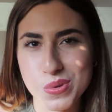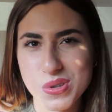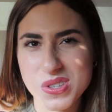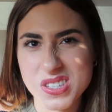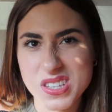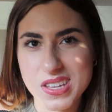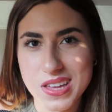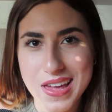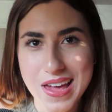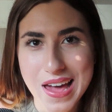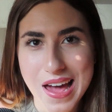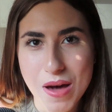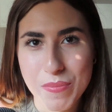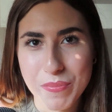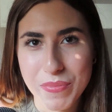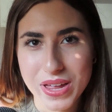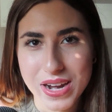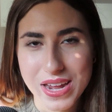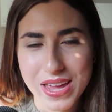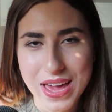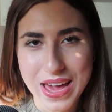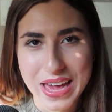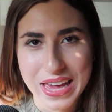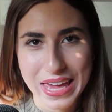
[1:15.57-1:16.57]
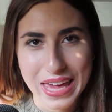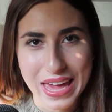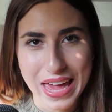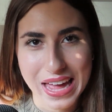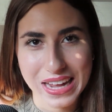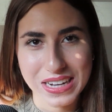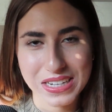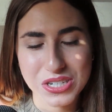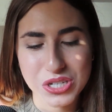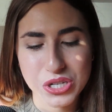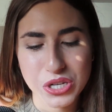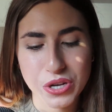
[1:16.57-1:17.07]
We'll see how many I
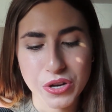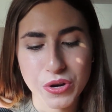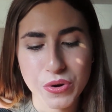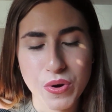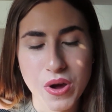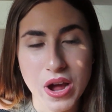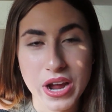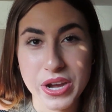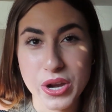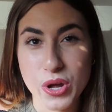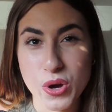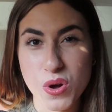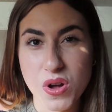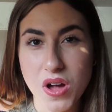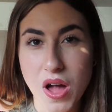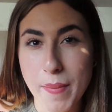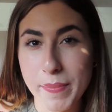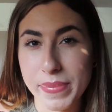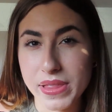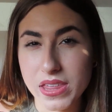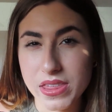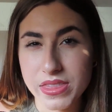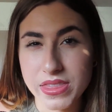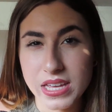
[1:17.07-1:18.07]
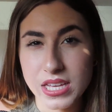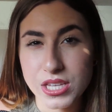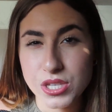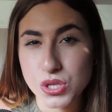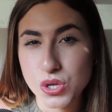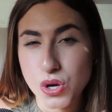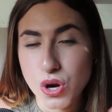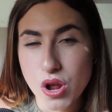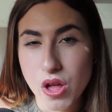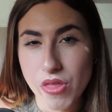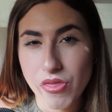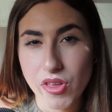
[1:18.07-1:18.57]
get to. I know a couple of
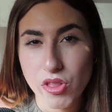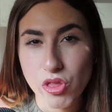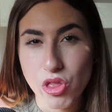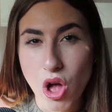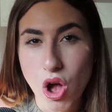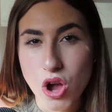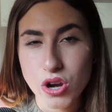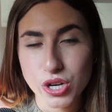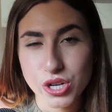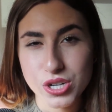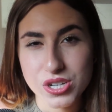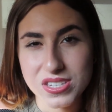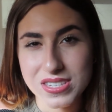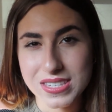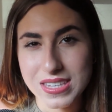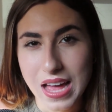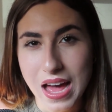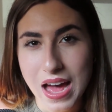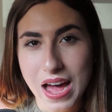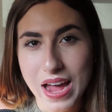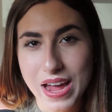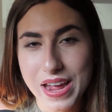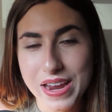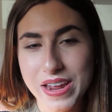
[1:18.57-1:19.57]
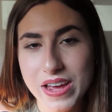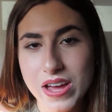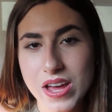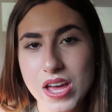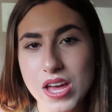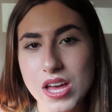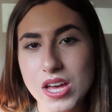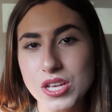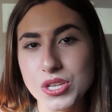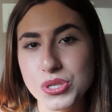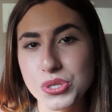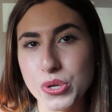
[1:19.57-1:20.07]
these are on the longer side,
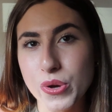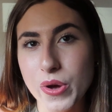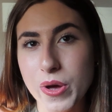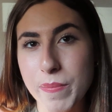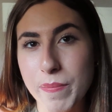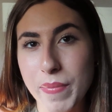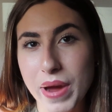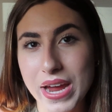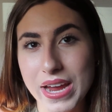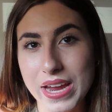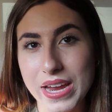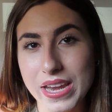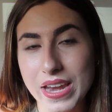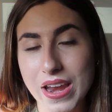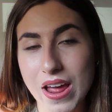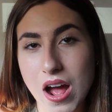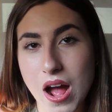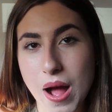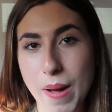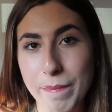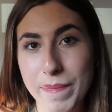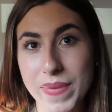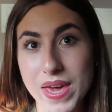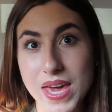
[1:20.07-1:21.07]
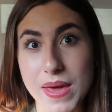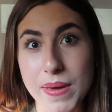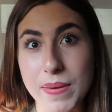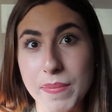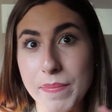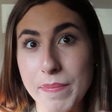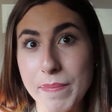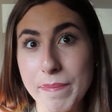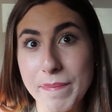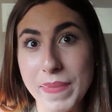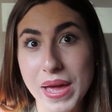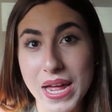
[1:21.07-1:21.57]
so it might not be
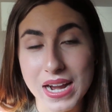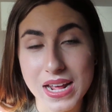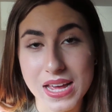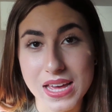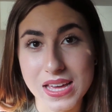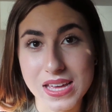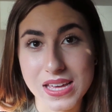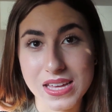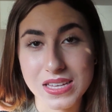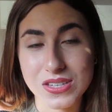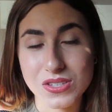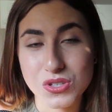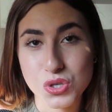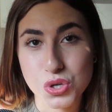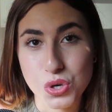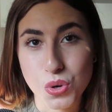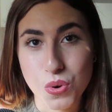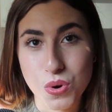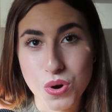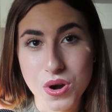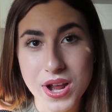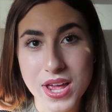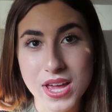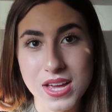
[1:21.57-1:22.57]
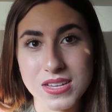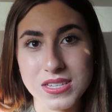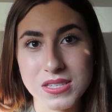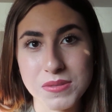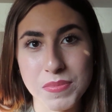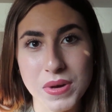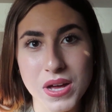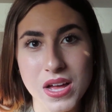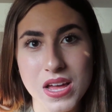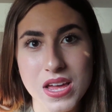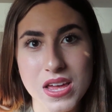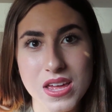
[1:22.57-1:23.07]
many stories,
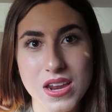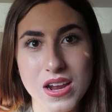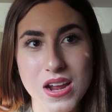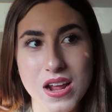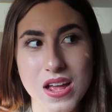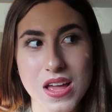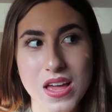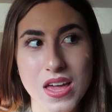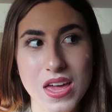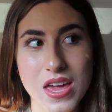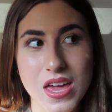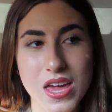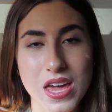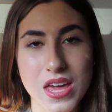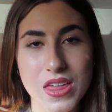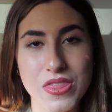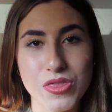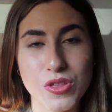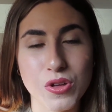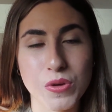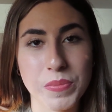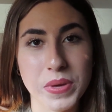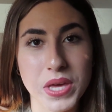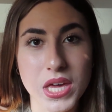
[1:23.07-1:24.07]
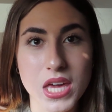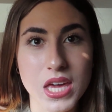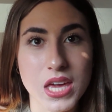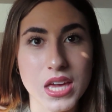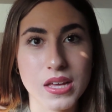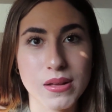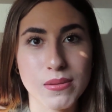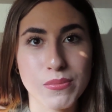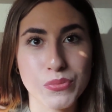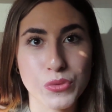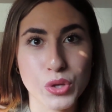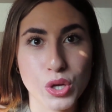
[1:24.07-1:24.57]
but they'll
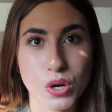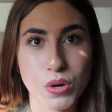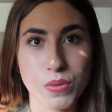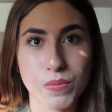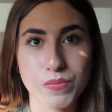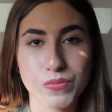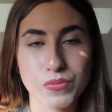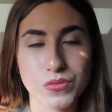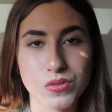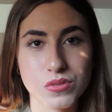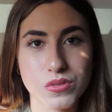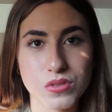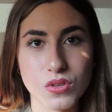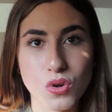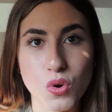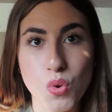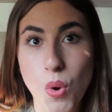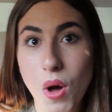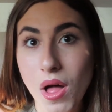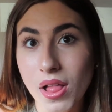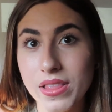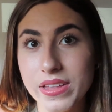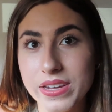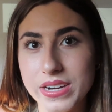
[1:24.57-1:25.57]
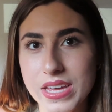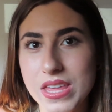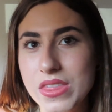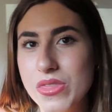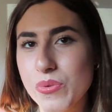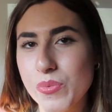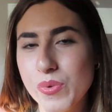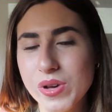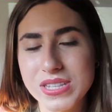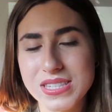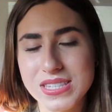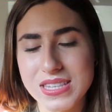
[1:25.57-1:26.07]
be, quality,
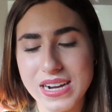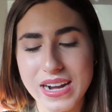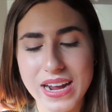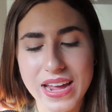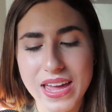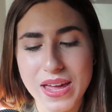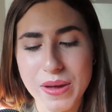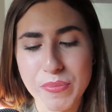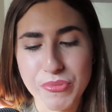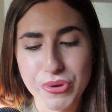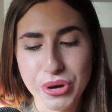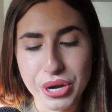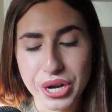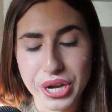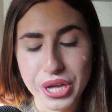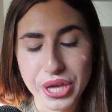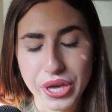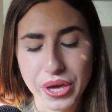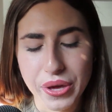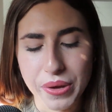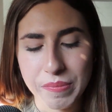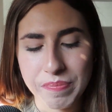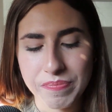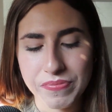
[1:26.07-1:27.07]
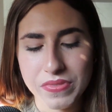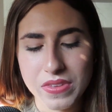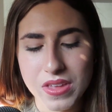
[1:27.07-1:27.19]
the ones that I am reading you.